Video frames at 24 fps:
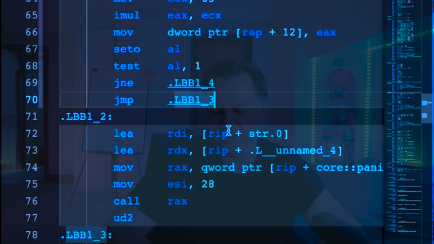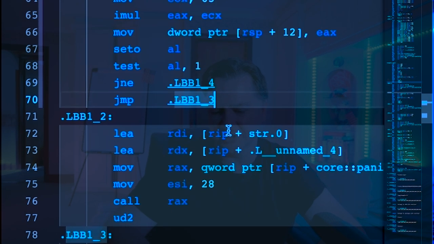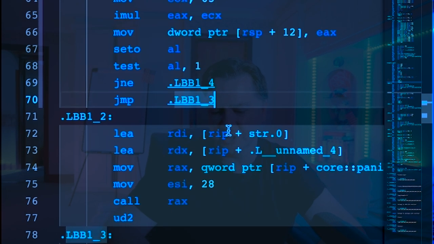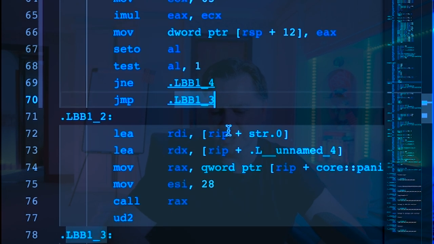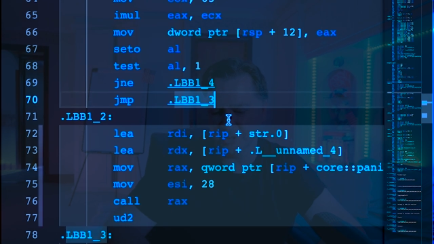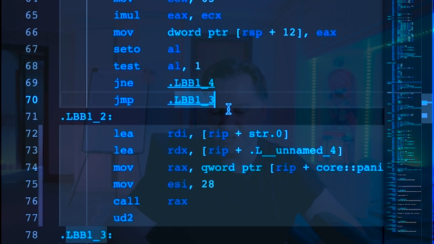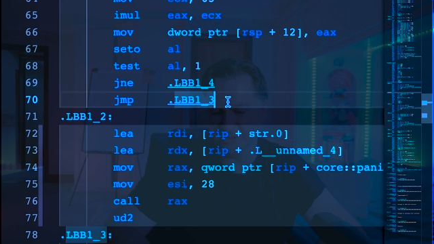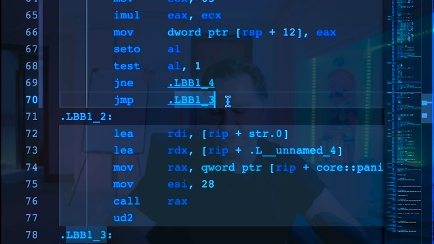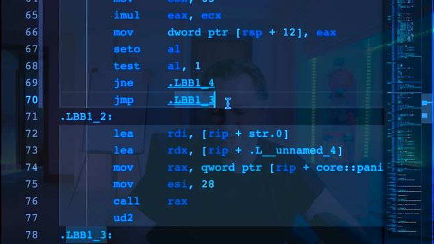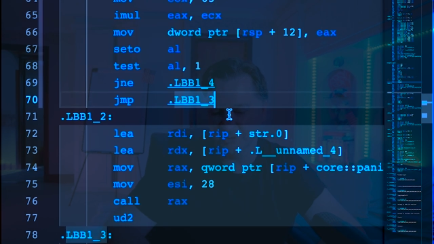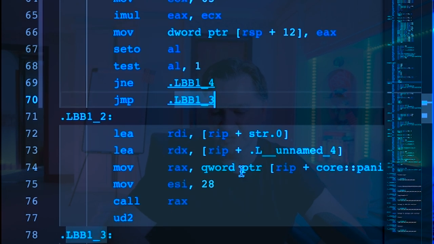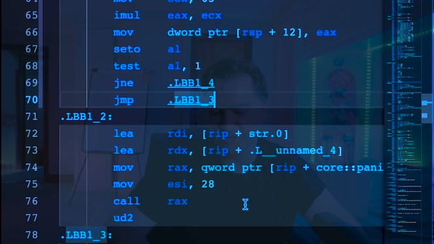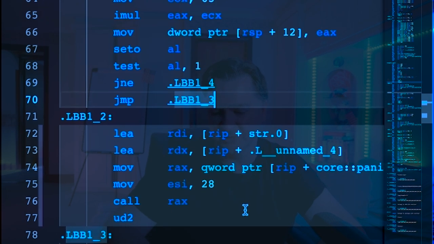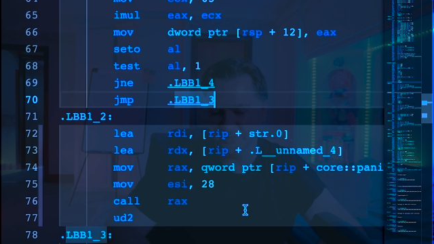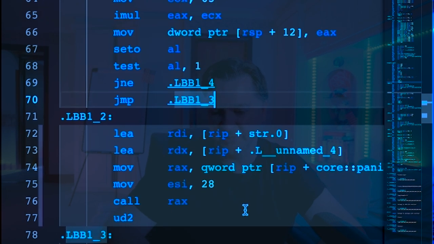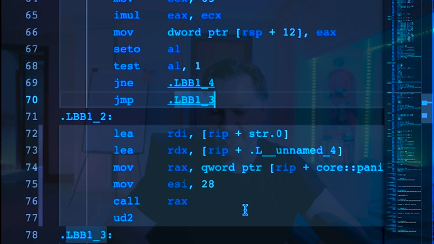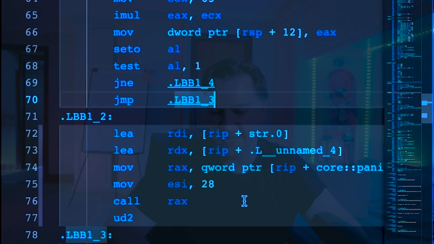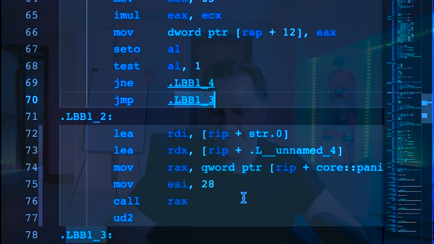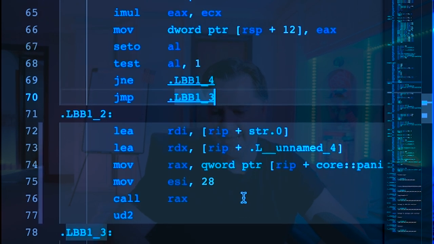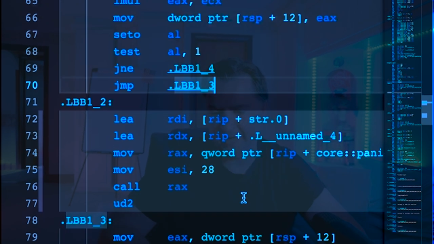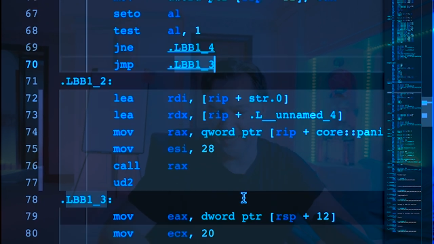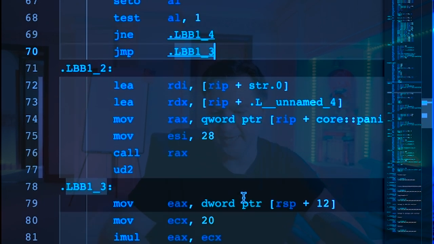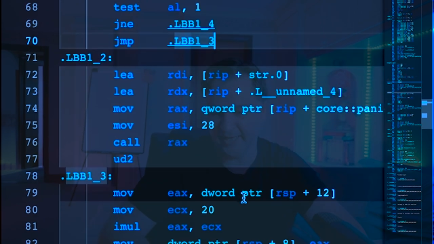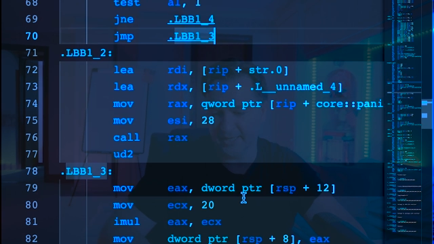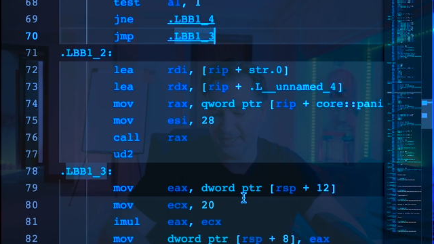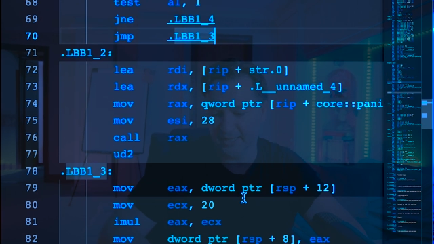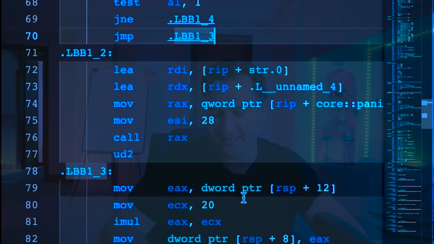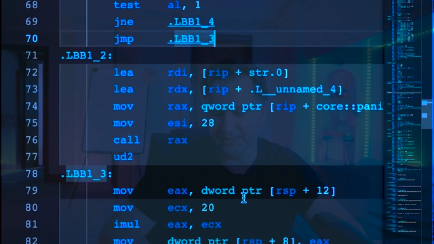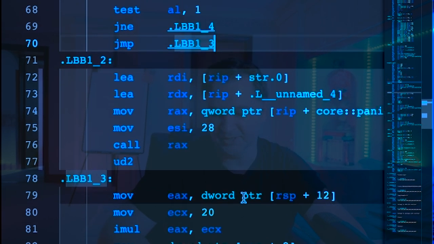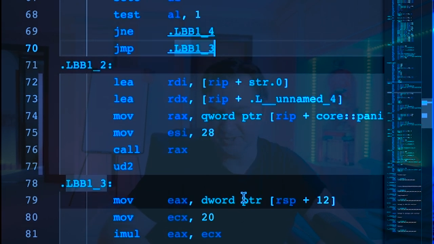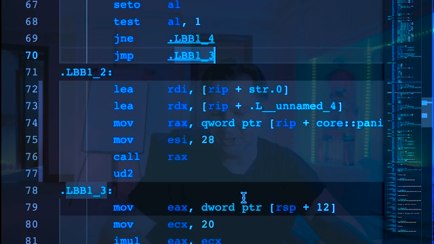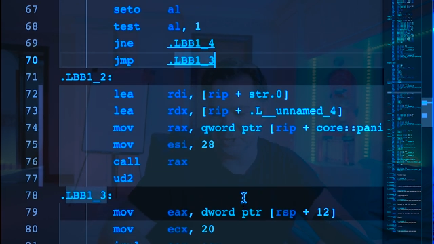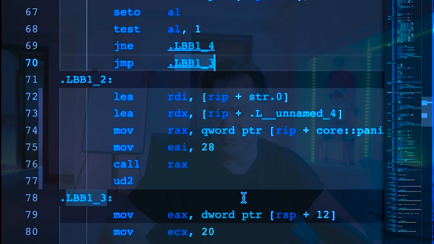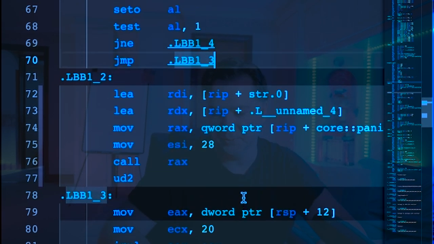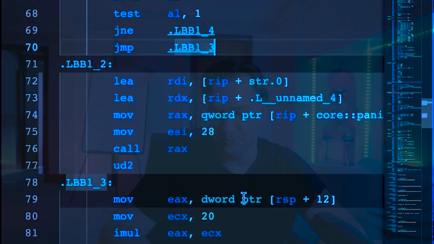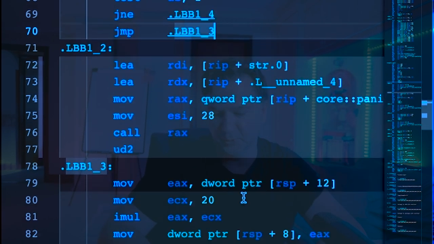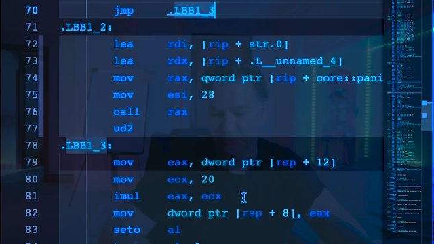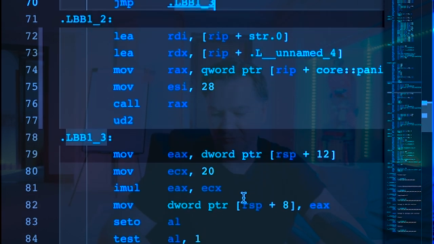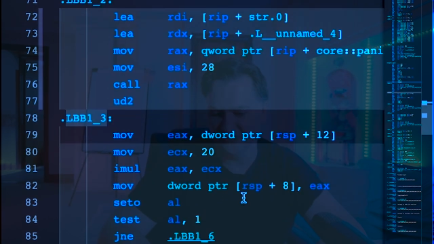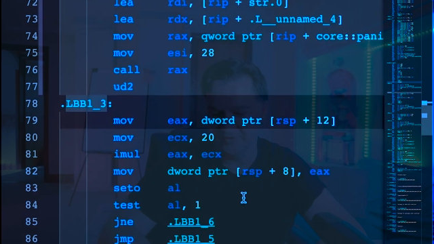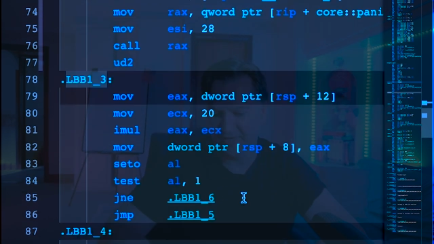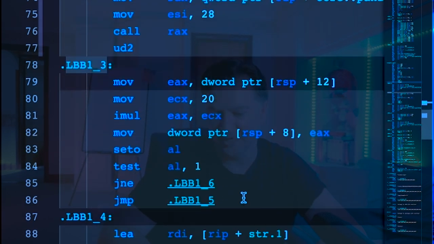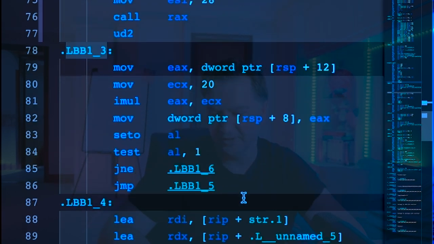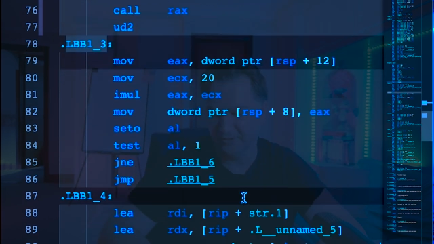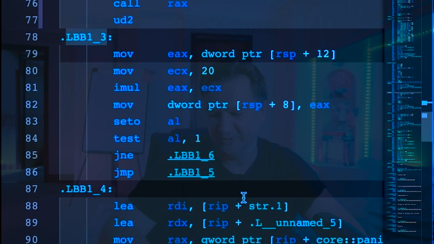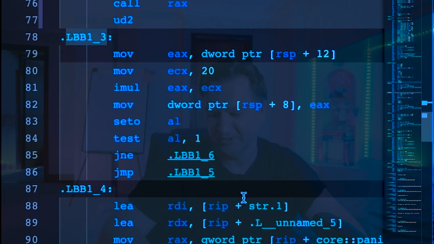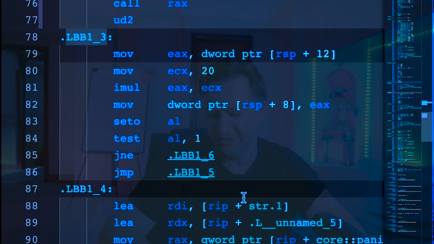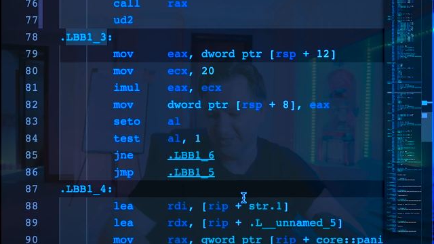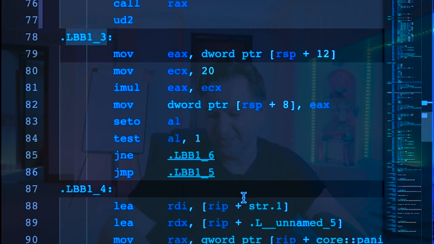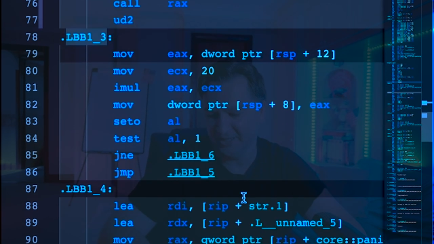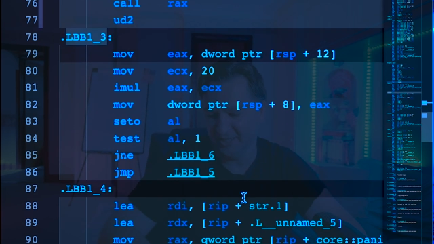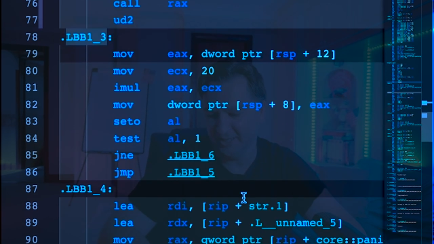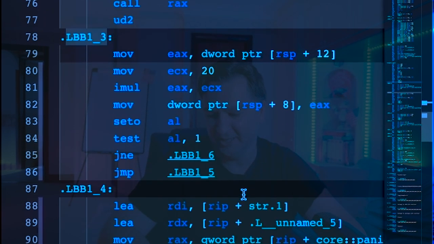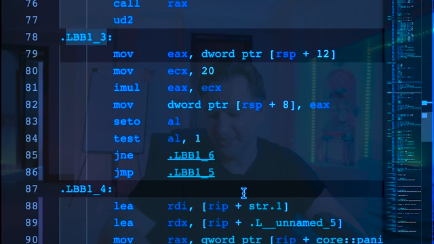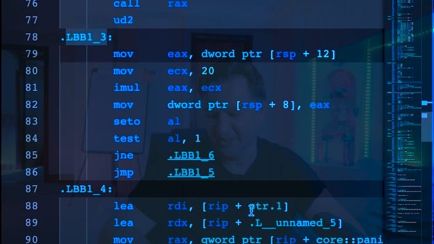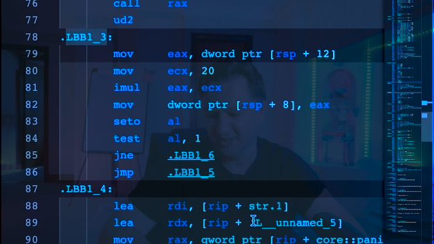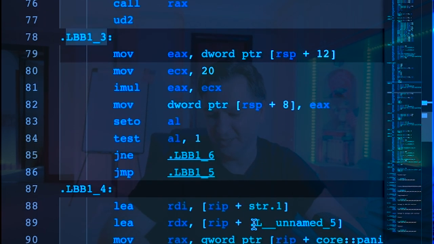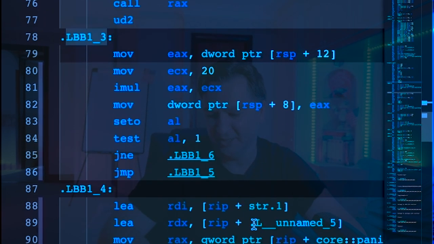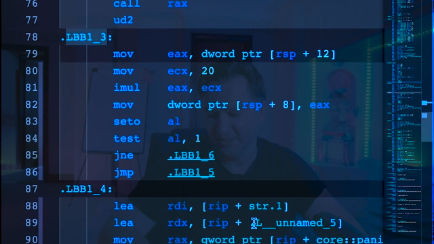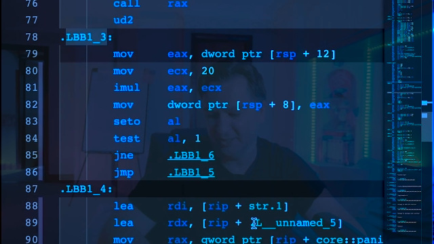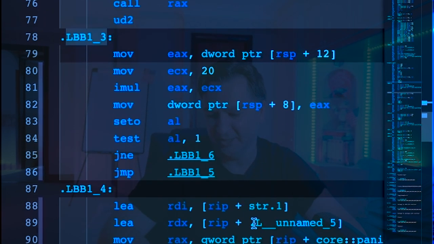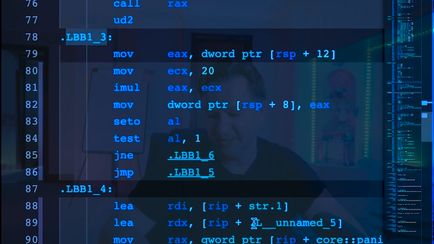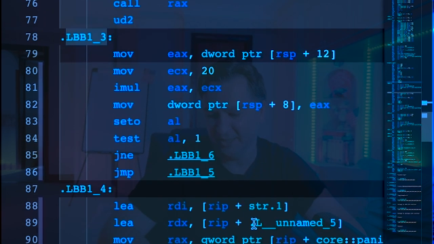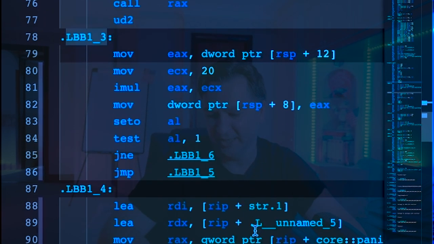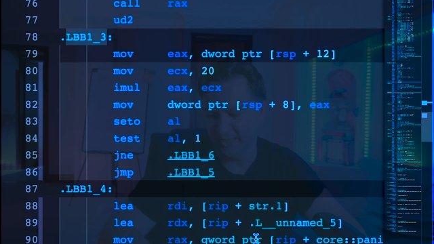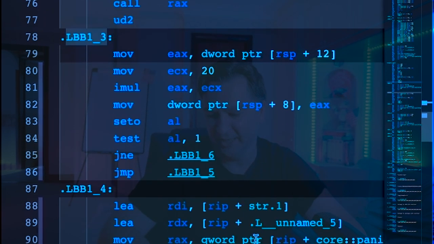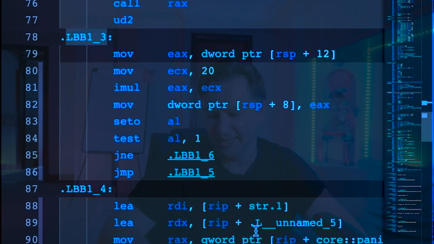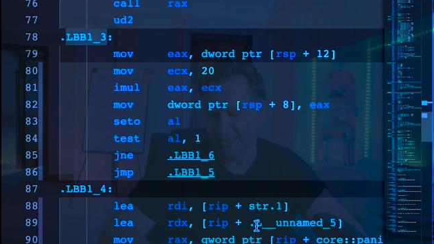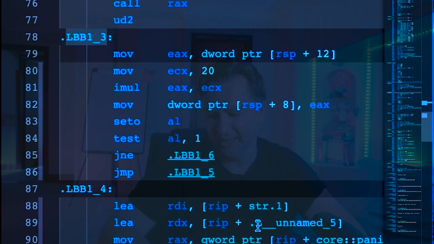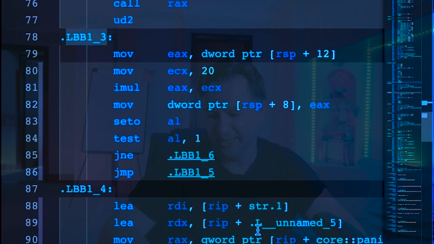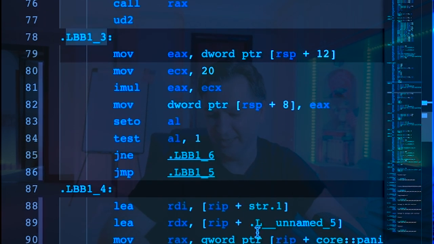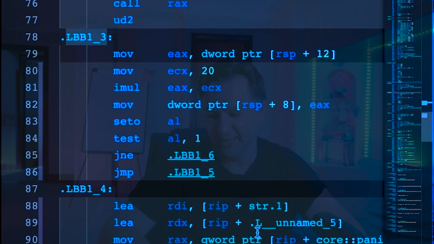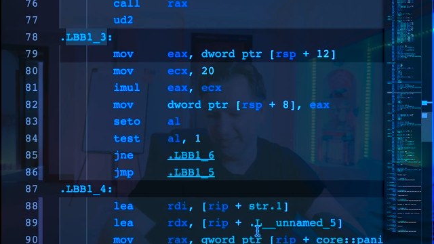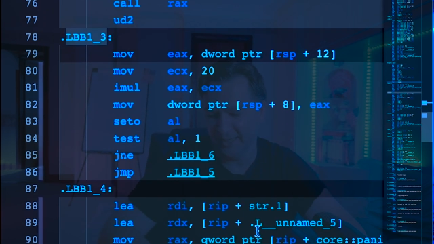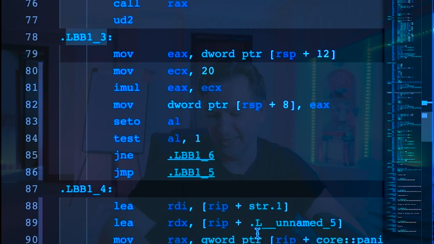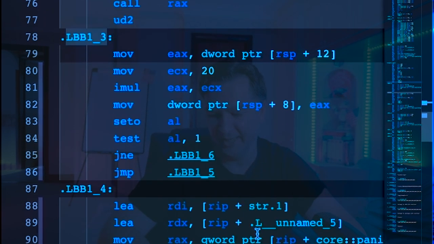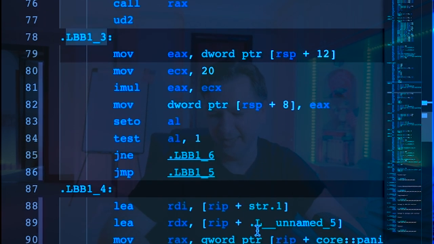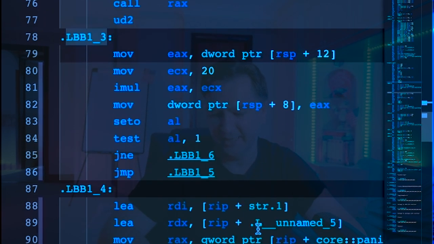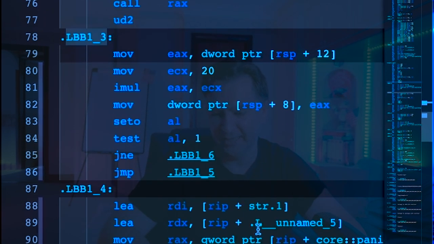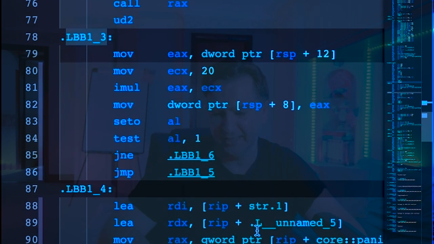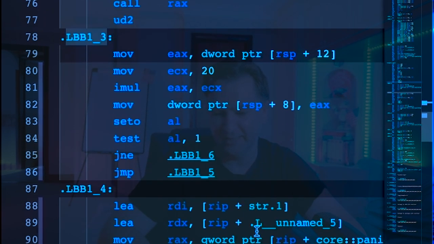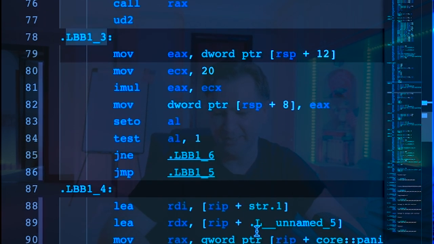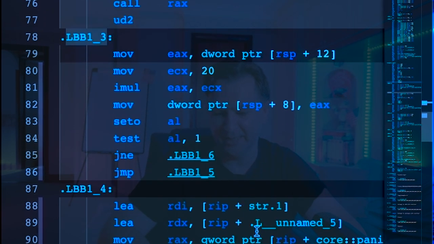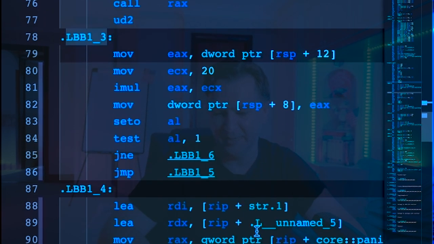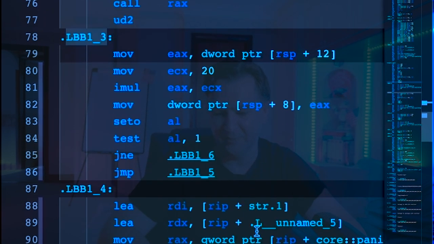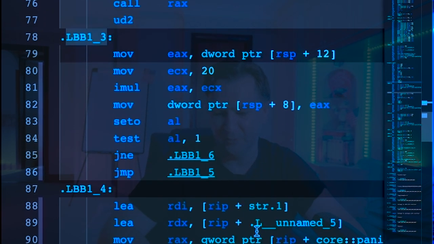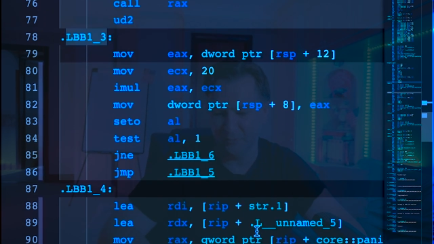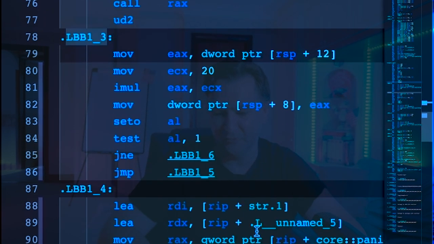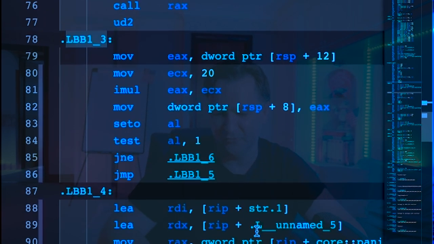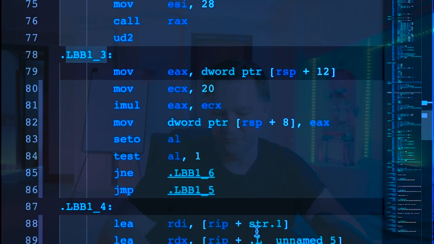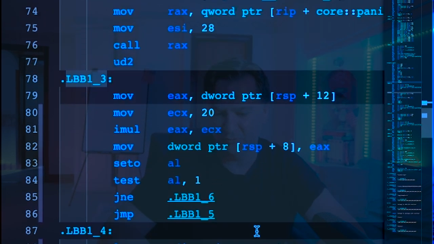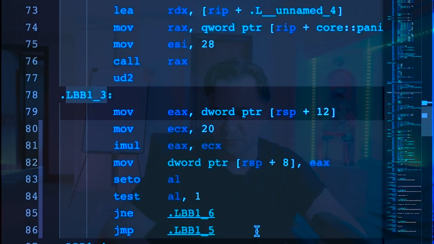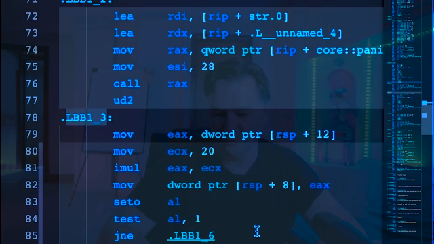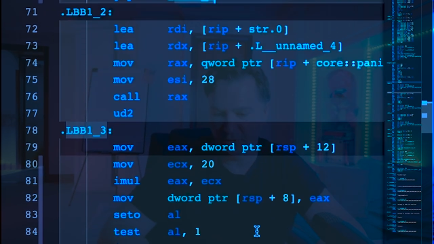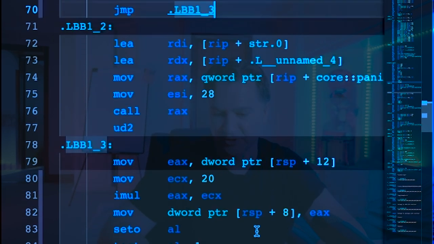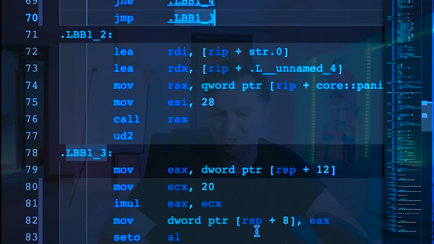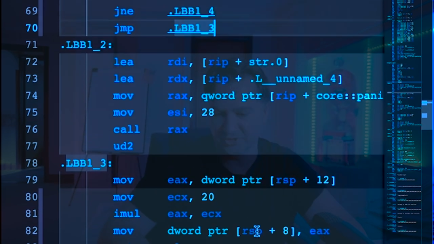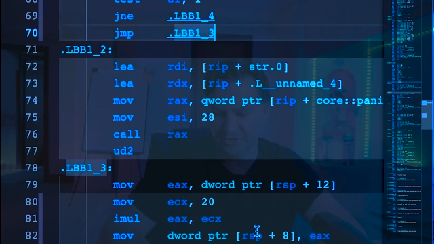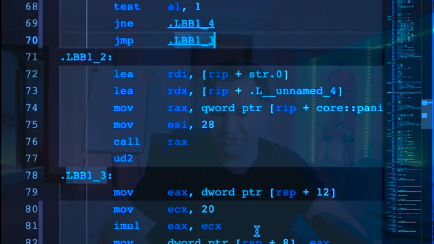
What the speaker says: [unreadable: no face in view]